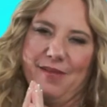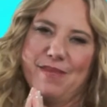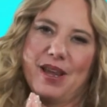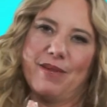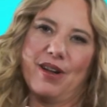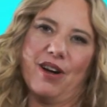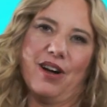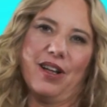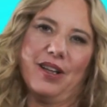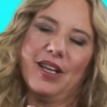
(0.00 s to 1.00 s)
may we
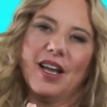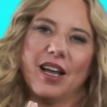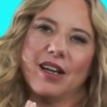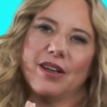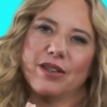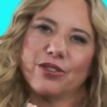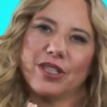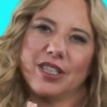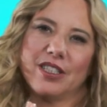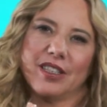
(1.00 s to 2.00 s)
all
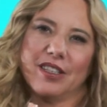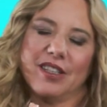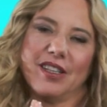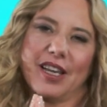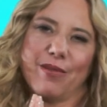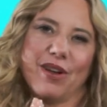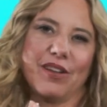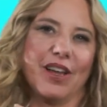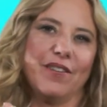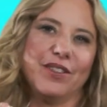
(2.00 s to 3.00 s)
treat each other like we
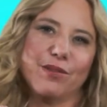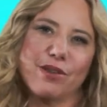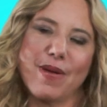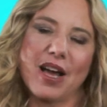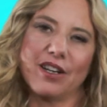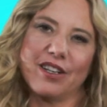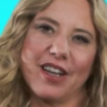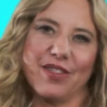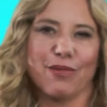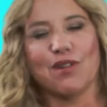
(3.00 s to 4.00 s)
are loved and we mattered,
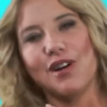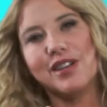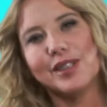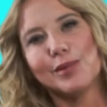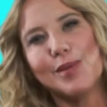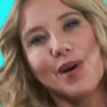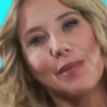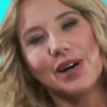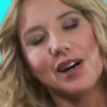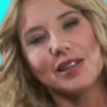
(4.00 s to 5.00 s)
and that we're all this one
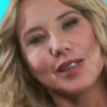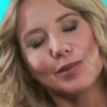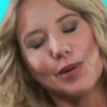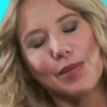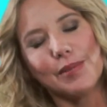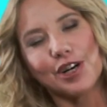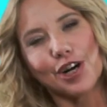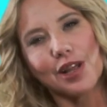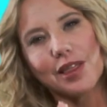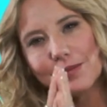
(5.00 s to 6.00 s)
mama on this one mama
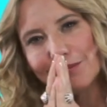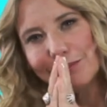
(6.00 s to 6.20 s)
earth.